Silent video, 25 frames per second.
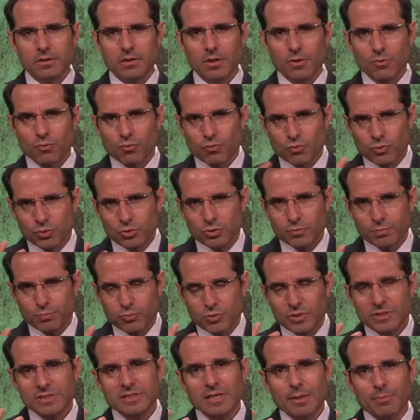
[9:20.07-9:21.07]
the root
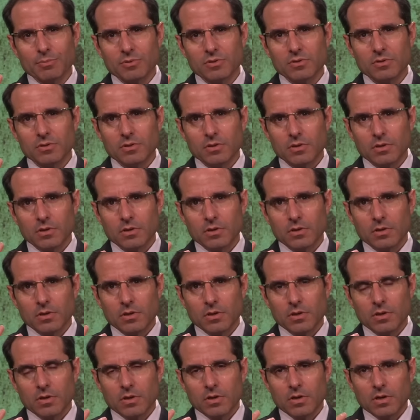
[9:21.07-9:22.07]
precept
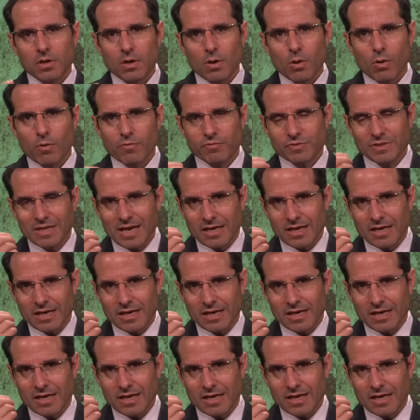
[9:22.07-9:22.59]
of